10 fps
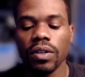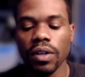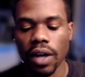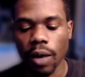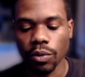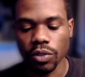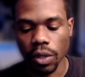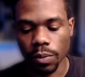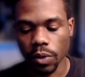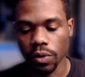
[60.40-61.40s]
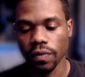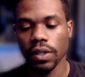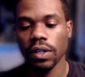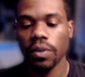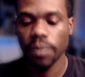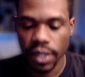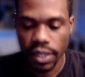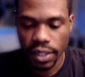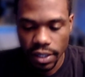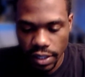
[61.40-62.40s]
I was uploading a video,
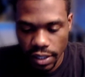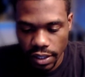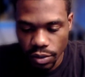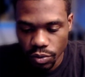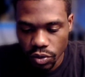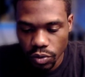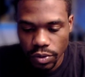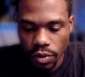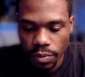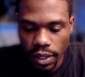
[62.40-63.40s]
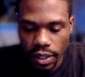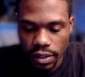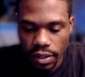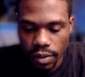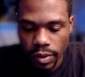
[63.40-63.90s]
man, and YouTube told me I couldn't upload